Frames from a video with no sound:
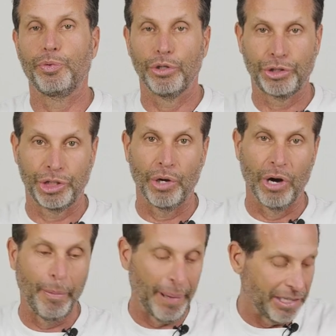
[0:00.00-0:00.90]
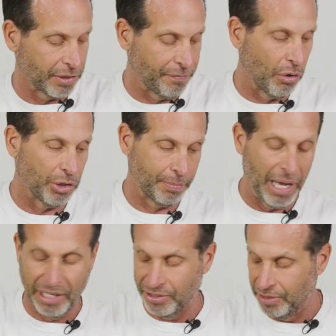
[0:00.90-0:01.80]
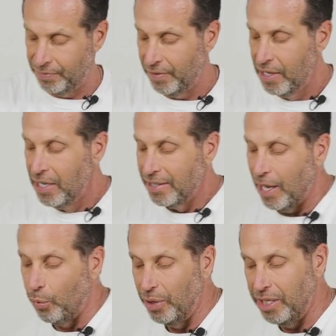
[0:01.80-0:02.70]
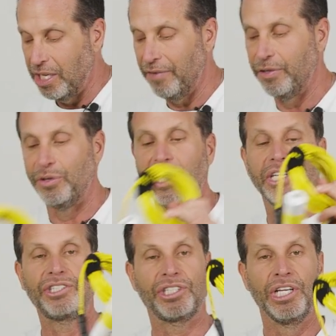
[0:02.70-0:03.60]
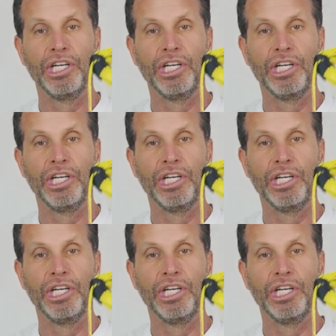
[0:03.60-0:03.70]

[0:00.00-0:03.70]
will show up as a false positive. Now we give you this